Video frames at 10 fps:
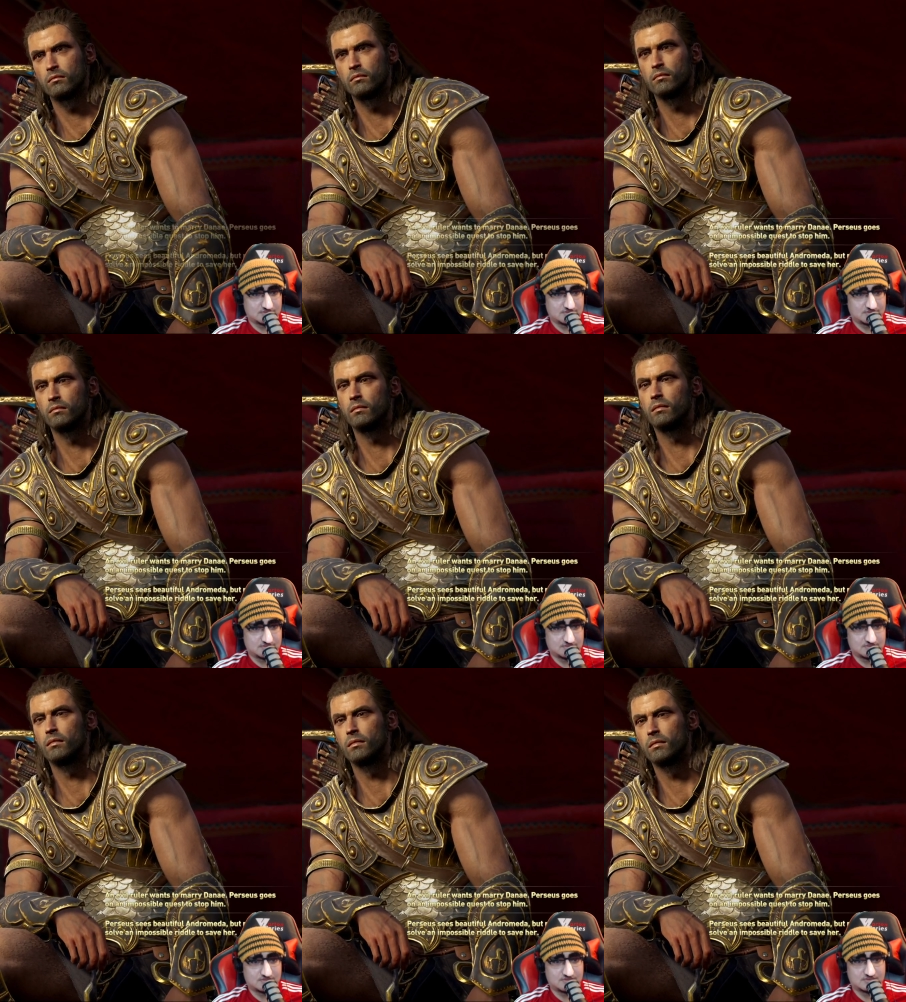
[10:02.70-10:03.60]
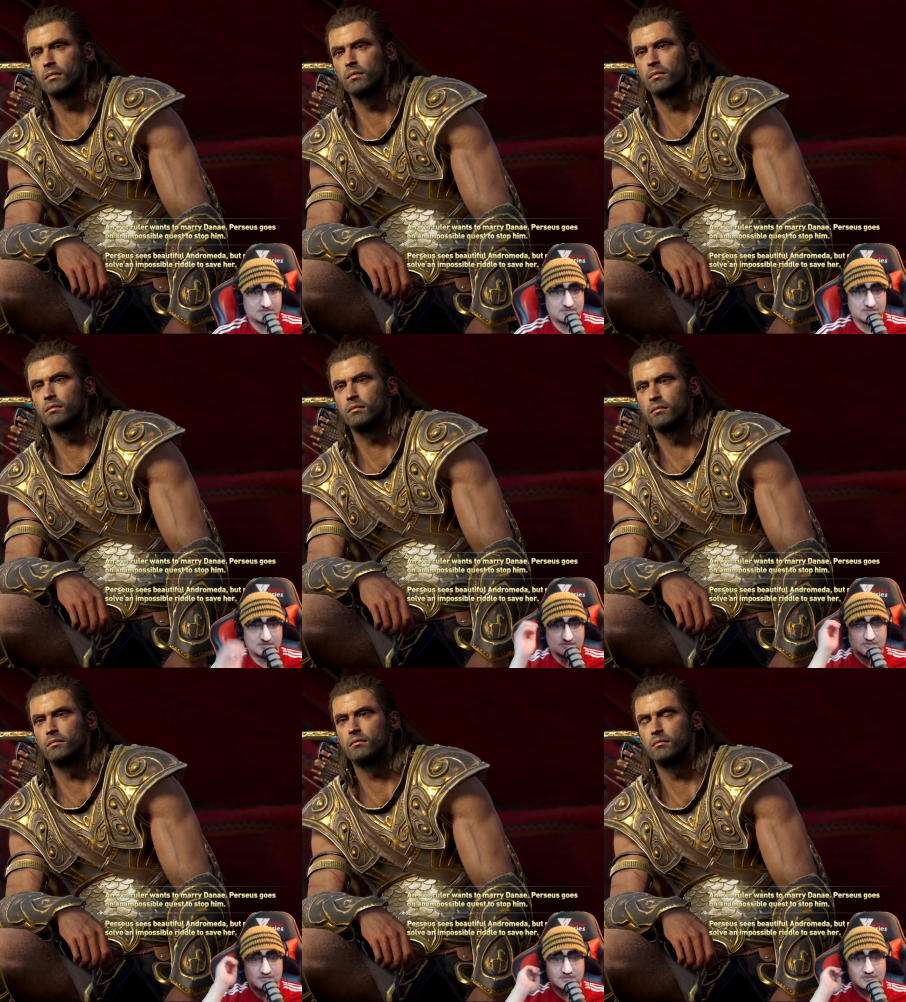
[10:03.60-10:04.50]

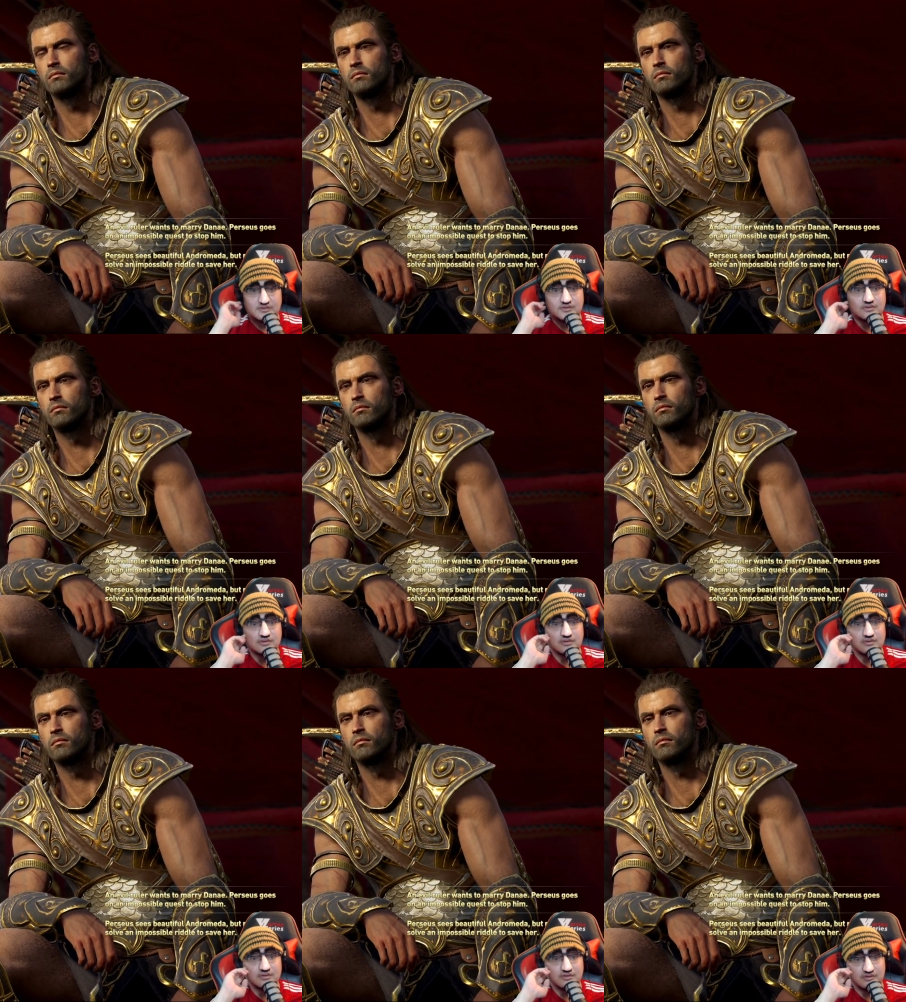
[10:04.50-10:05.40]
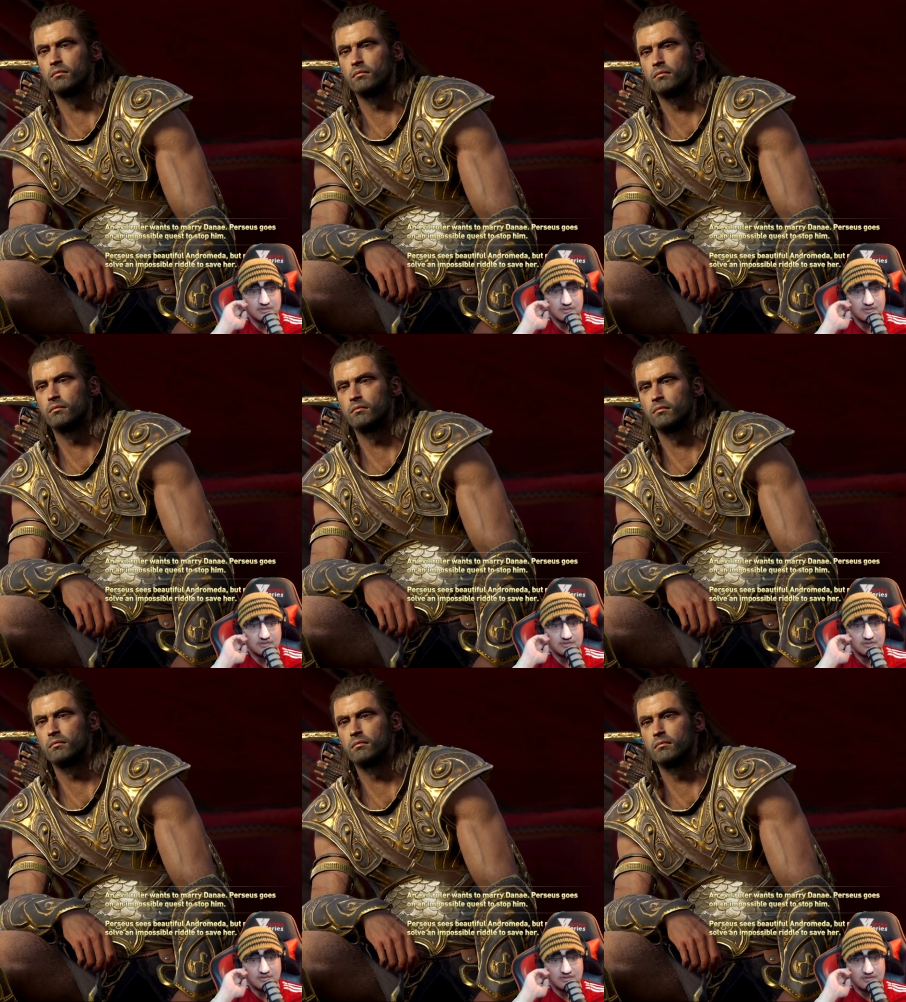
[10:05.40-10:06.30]

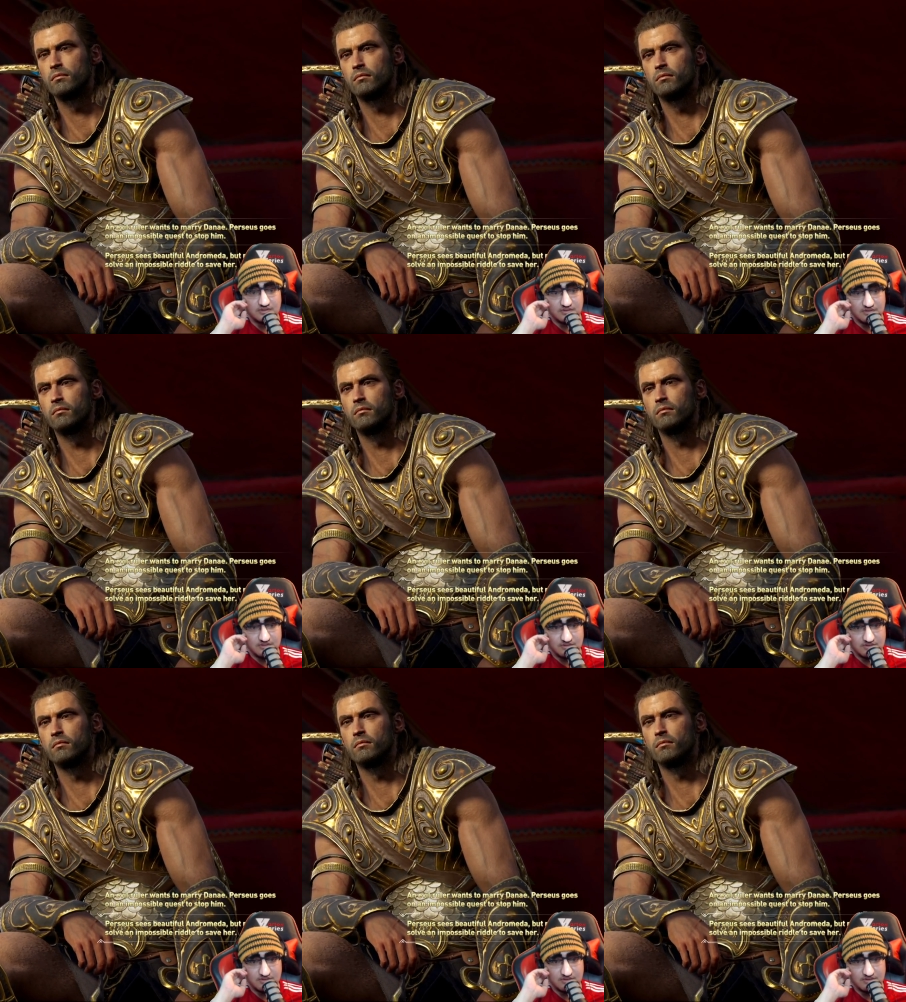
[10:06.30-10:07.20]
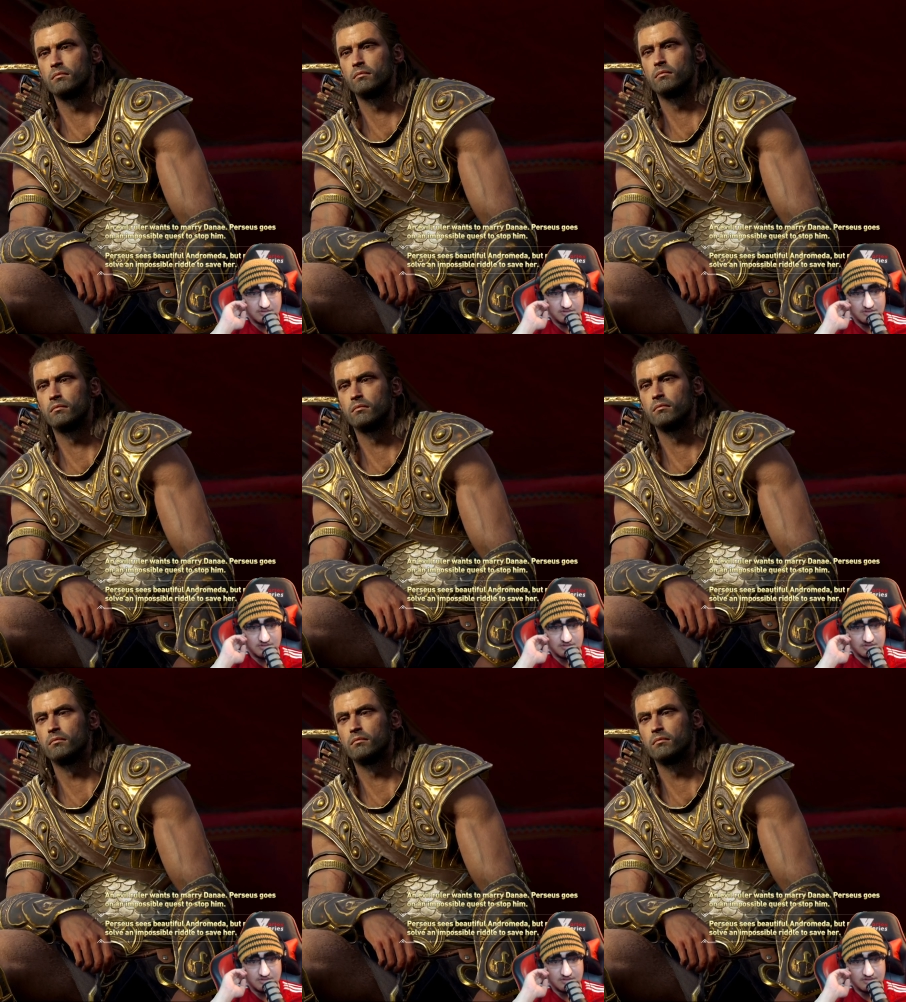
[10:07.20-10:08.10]

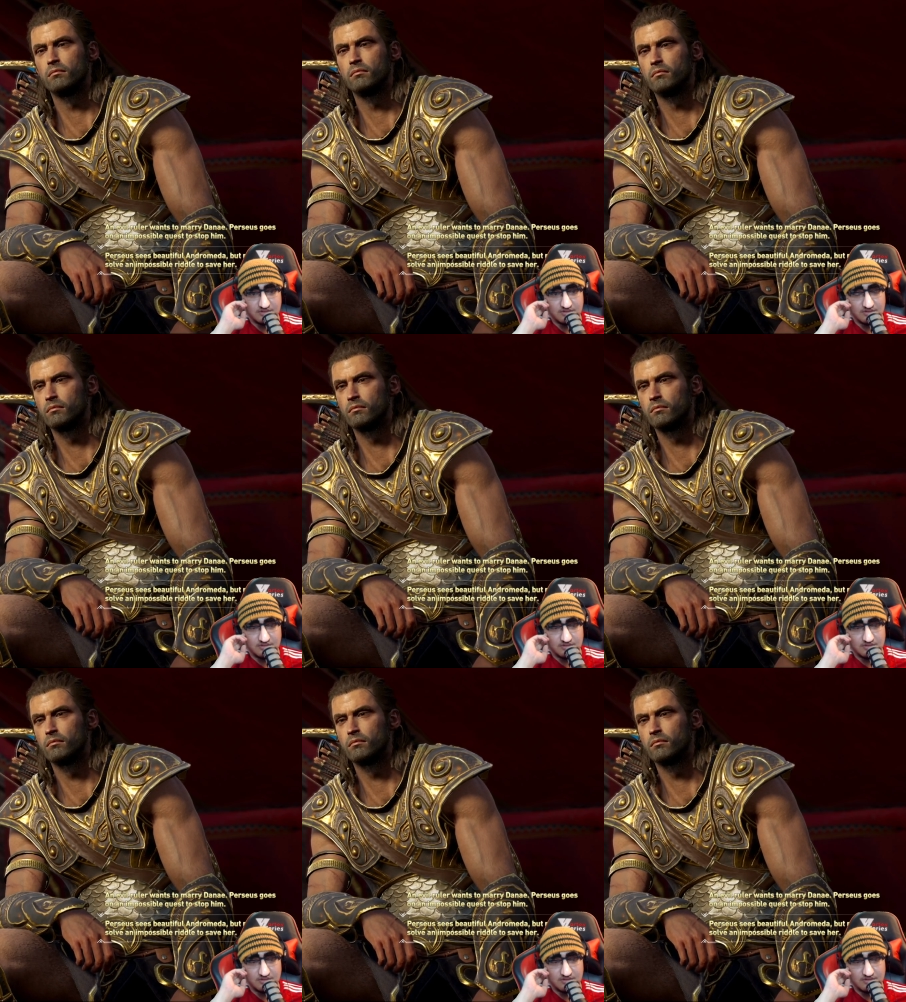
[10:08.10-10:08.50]
No one is speaking in this clip.